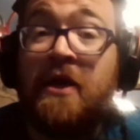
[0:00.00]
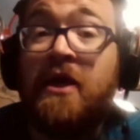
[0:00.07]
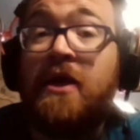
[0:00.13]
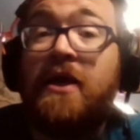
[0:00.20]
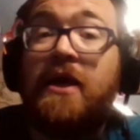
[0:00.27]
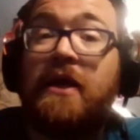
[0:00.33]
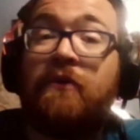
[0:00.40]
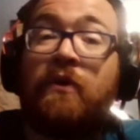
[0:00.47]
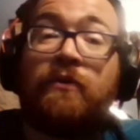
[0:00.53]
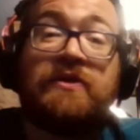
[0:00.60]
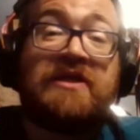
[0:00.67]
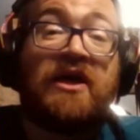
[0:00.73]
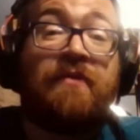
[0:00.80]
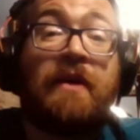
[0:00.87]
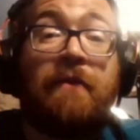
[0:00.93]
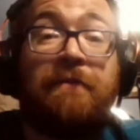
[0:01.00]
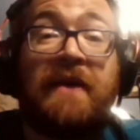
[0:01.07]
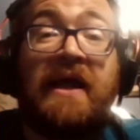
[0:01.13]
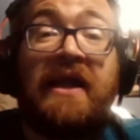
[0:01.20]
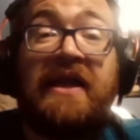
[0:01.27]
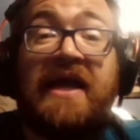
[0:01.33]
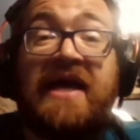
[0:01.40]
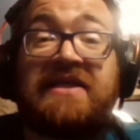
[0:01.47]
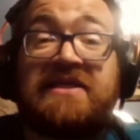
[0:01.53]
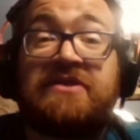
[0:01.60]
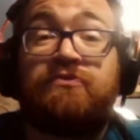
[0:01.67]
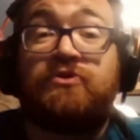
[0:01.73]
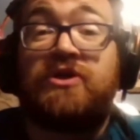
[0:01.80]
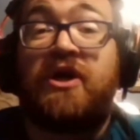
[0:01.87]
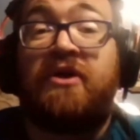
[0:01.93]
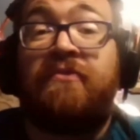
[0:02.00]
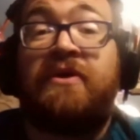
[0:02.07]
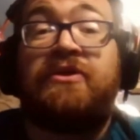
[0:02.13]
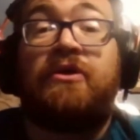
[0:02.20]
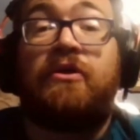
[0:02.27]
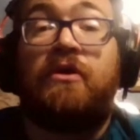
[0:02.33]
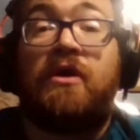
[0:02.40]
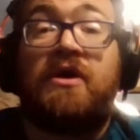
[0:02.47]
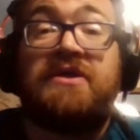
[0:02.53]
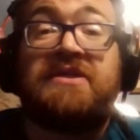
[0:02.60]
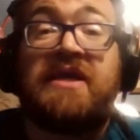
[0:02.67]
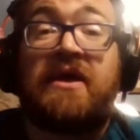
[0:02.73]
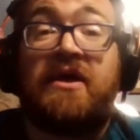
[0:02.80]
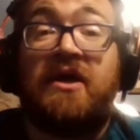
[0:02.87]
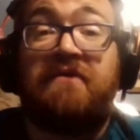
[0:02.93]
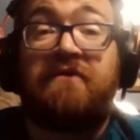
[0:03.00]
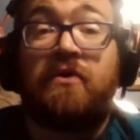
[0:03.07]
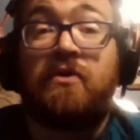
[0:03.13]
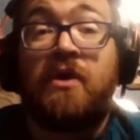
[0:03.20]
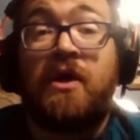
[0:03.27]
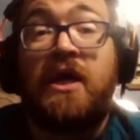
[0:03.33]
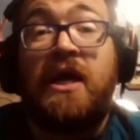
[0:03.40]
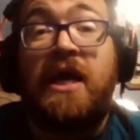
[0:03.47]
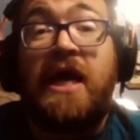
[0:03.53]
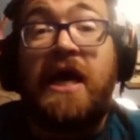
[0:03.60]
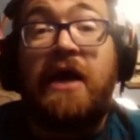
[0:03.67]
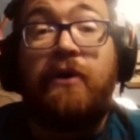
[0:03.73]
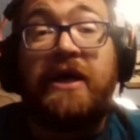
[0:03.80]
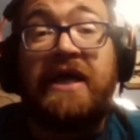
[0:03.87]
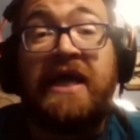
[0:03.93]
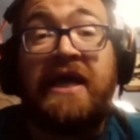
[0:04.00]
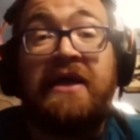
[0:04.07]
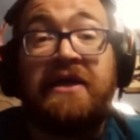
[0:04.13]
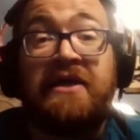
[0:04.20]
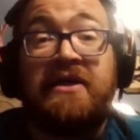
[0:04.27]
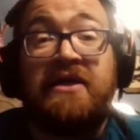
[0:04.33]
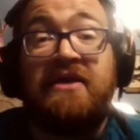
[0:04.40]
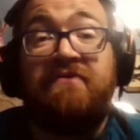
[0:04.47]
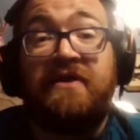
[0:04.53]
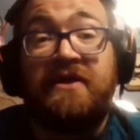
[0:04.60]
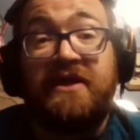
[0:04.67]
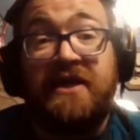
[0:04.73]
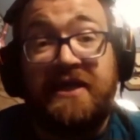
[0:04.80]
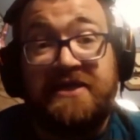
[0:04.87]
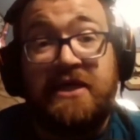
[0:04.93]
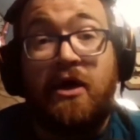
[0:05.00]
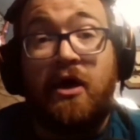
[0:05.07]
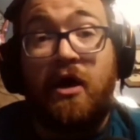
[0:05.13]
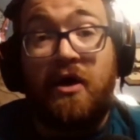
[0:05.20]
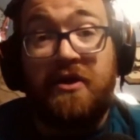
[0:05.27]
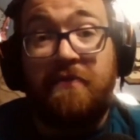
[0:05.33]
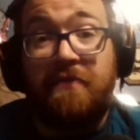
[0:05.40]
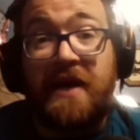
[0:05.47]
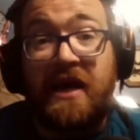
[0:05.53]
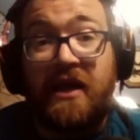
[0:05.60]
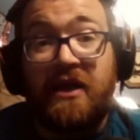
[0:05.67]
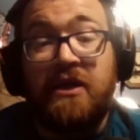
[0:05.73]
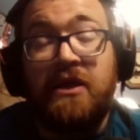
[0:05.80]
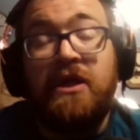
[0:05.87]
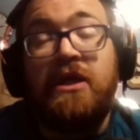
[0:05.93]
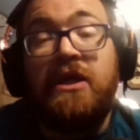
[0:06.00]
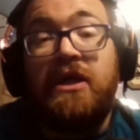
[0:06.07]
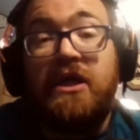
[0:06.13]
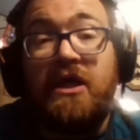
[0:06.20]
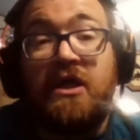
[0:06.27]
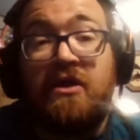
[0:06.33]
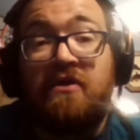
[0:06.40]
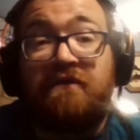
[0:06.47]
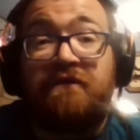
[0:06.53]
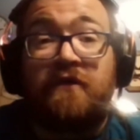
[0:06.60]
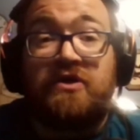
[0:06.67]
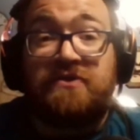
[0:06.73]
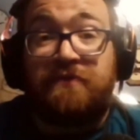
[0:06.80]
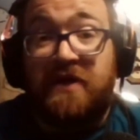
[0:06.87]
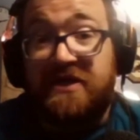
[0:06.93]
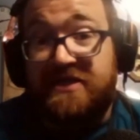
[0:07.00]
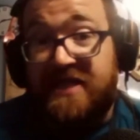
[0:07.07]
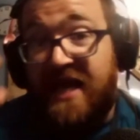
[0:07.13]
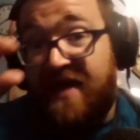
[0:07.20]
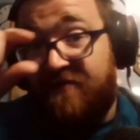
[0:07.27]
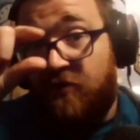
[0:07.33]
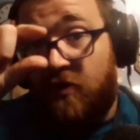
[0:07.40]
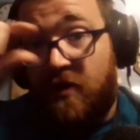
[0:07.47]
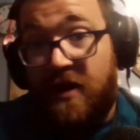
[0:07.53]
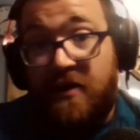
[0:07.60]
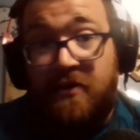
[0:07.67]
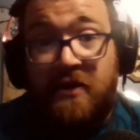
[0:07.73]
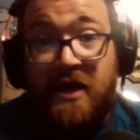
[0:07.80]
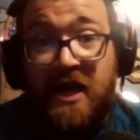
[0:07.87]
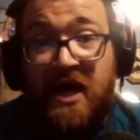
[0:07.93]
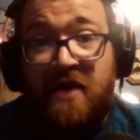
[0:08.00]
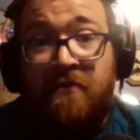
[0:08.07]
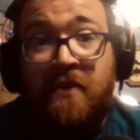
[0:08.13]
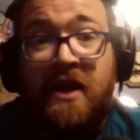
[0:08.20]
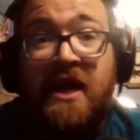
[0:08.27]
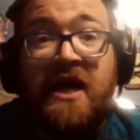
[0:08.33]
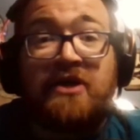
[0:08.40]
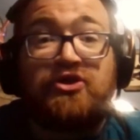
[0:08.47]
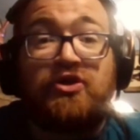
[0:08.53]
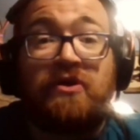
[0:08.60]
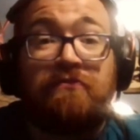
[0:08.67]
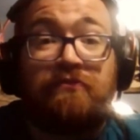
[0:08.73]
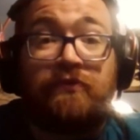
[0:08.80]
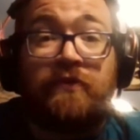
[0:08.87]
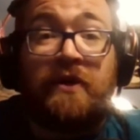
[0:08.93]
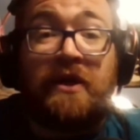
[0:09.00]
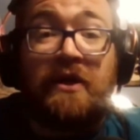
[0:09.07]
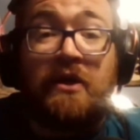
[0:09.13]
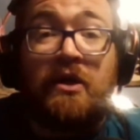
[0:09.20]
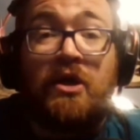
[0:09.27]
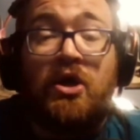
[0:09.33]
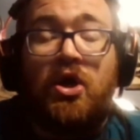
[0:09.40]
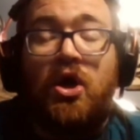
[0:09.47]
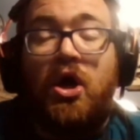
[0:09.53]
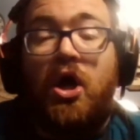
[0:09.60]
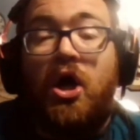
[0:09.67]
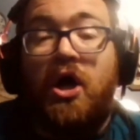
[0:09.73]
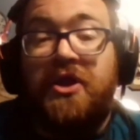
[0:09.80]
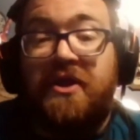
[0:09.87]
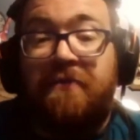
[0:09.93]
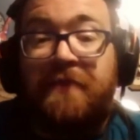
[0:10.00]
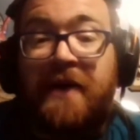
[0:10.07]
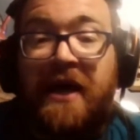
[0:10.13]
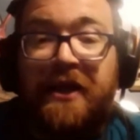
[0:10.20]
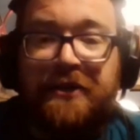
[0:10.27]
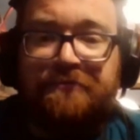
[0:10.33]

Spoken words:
And when we talk about ballot access, we're talking about the laws that govern how a candidate even gets on the ballot in the first place, to have their name actually printed on the ballot.